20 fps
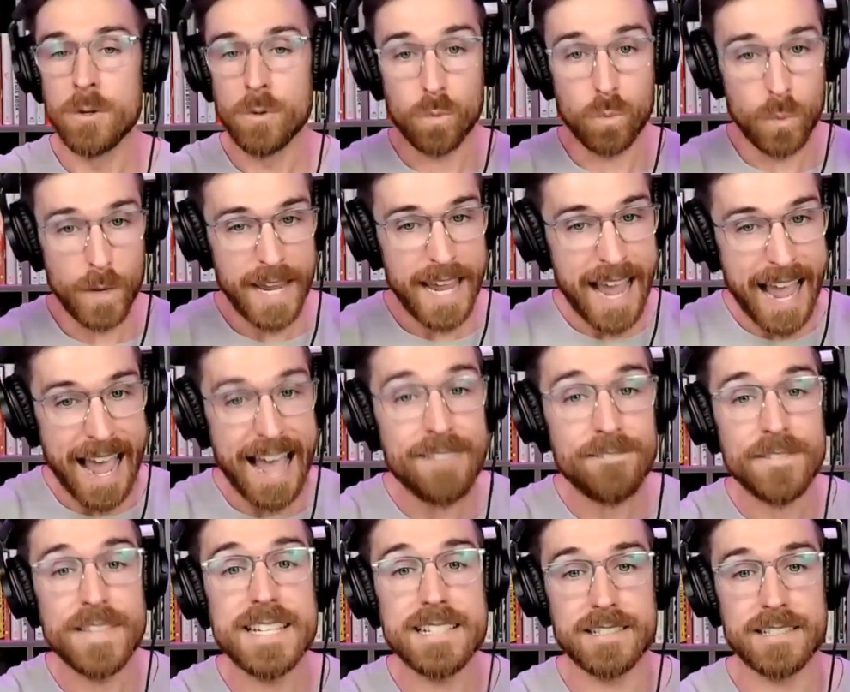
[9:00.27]
We
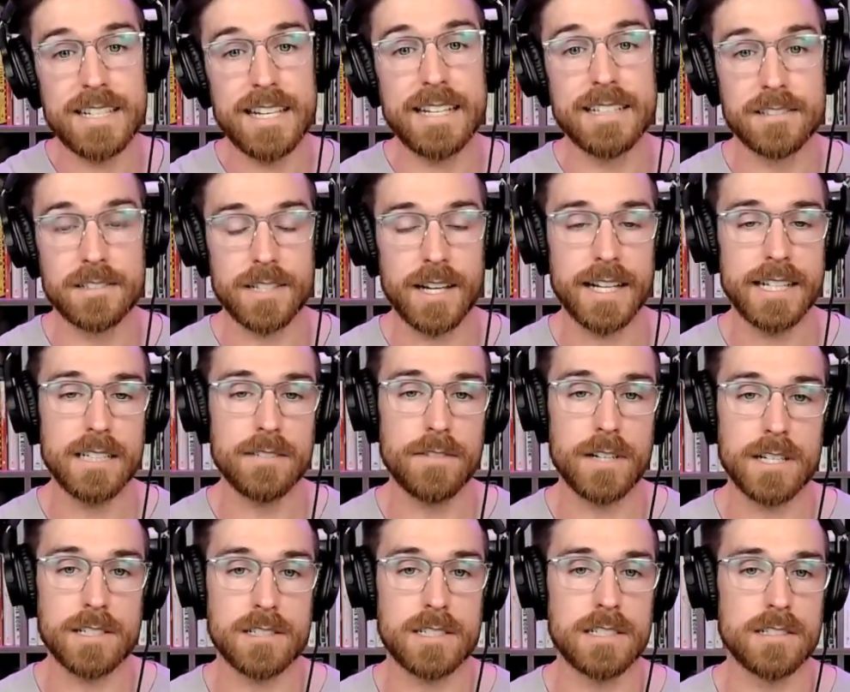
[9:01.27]
have this inside of
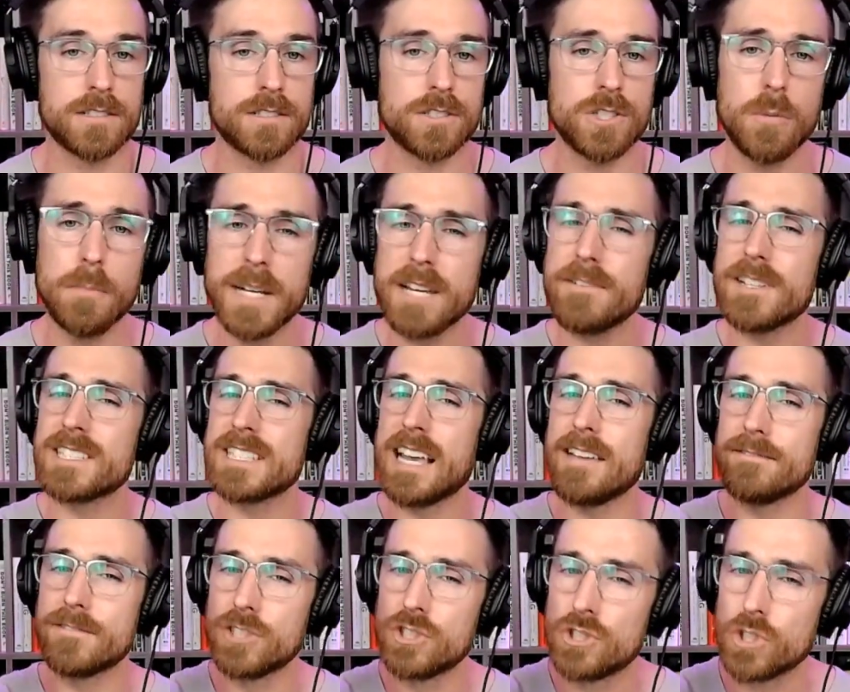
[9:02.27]
us, and so many of us
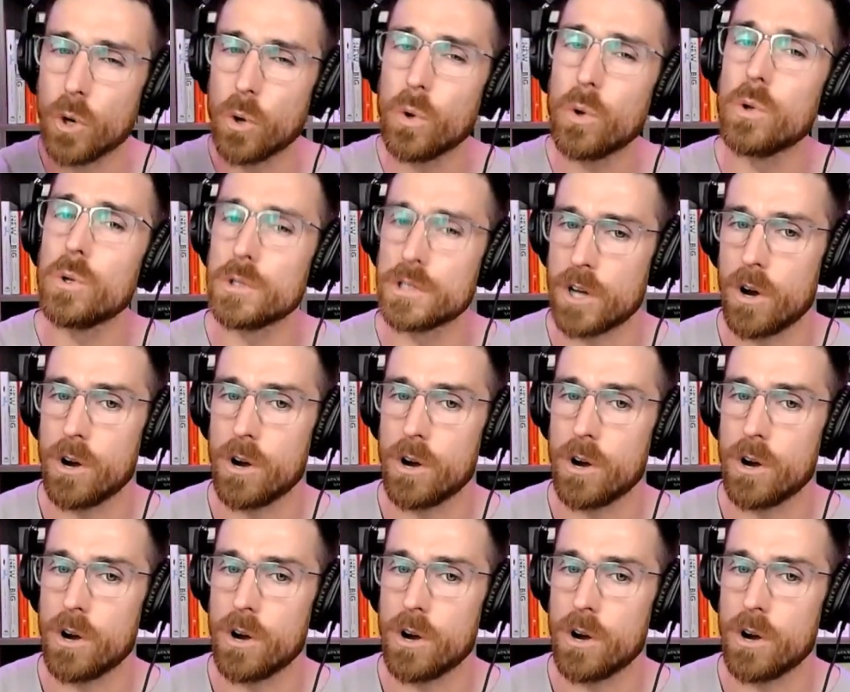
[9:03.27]
have dulled